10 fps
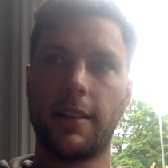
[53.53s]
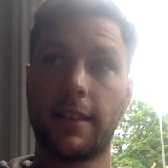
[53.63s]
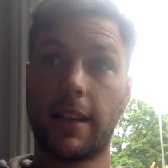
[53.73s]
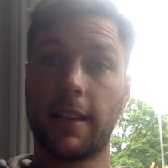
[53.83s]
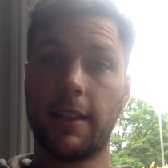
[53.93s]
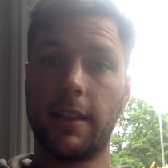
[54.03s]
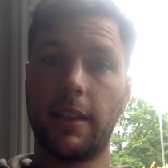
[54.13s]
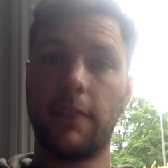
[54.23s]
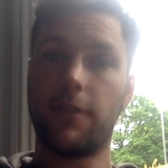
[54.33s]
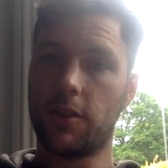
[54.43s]

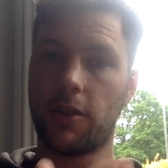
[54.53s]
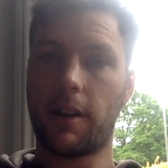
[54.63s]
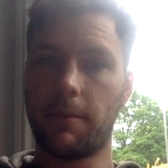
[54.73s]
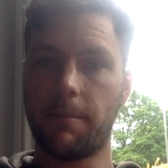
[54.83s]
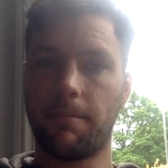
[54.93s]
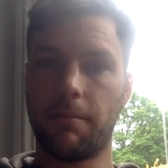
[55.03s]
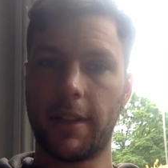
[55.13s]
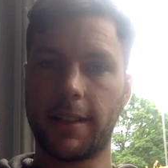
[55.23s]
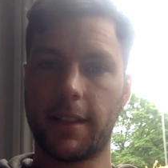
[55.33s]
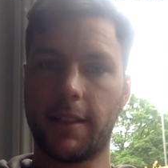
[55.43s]
Secondly, so I'm a
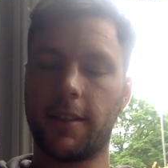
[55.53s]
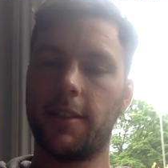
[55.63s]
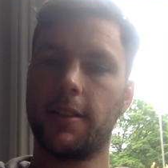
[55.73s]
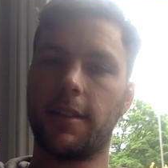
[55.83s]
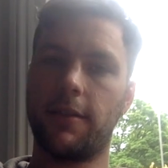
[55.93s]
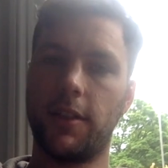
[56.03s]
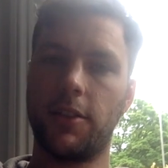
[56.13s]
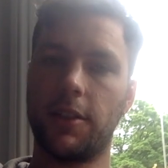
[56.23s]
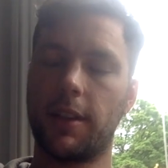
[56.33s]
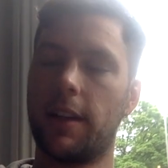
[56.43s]
mental health nurse, and if you're
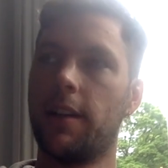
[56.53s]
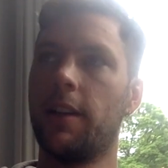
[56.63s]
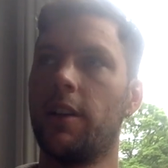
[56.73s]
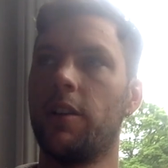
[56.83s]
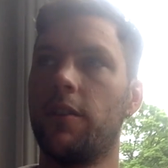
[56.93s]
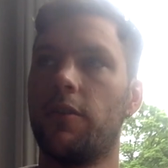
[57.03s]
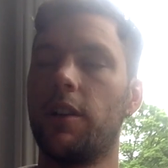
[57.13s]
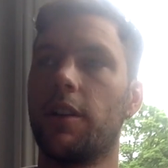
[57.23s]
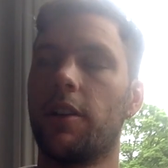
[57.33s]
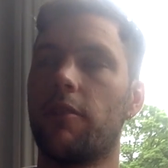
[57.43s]
doing that, you've
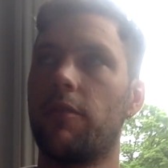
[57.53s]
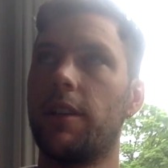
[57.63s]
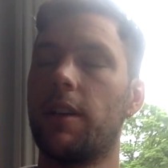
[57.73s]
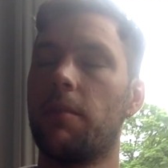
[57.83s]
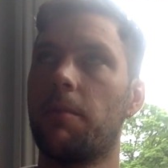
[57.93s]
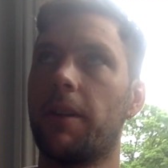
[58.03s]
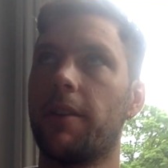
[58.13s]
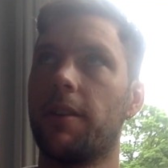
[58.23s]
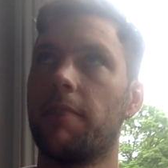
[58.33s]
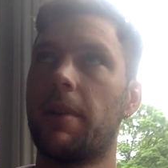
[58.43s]
really got to read up about
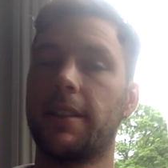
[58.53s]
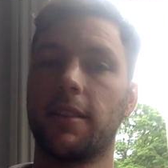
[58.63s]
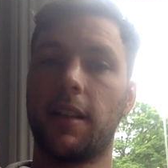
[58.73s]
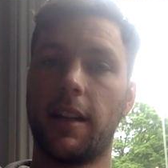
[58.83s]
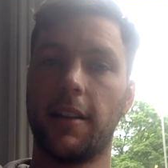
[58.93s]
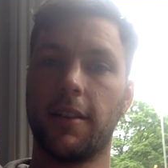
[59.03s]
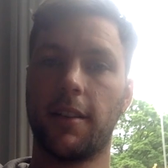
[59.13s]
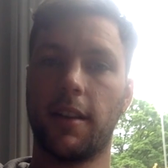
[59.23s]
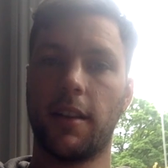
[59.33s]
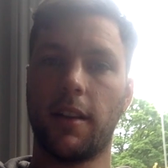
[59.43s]
the Mental Health
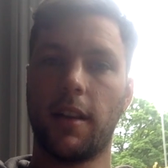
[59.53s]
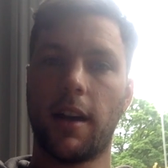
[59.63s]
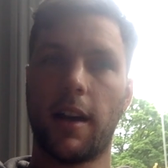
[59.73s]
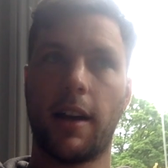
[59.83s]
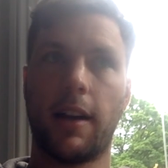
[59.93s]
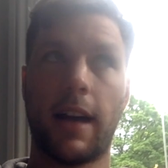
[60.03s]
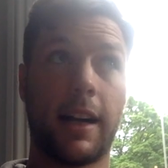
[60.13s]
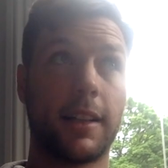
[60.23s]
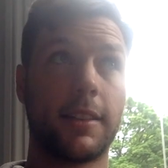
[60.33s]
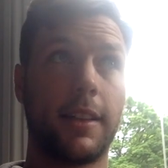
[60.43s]

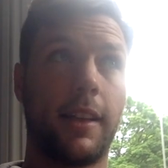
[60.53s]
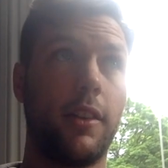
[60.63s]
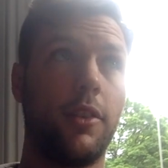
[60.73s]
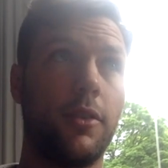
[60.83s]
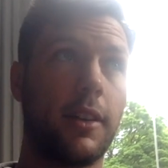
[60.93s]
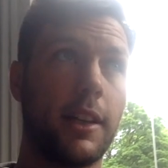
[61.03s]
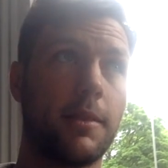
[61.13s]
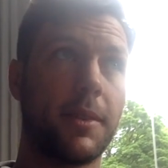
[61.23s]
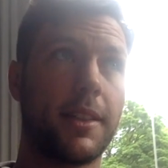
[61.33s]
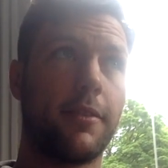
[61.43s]
Act in the UK
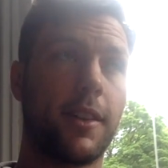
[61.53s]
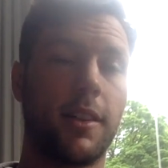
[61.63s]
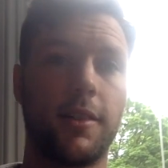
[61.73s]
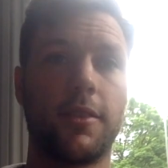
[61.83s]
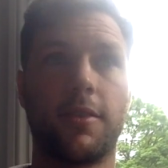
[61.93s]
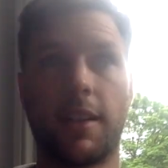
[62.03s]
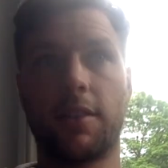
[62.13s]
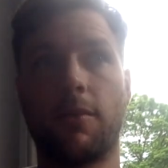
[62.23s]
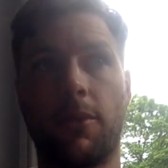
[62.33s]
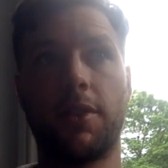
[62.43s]
specifically, so
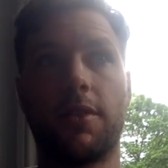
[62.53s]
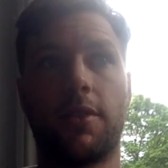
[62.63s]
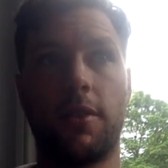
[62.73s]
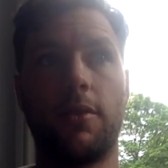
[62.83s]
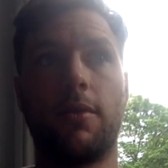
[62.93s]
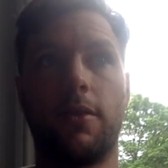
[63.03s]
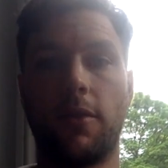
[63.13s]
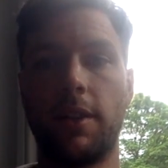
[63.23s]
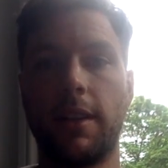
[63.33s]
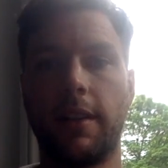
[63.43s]
section 1, 2,
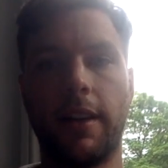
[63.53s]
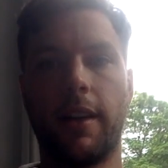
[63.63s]
3.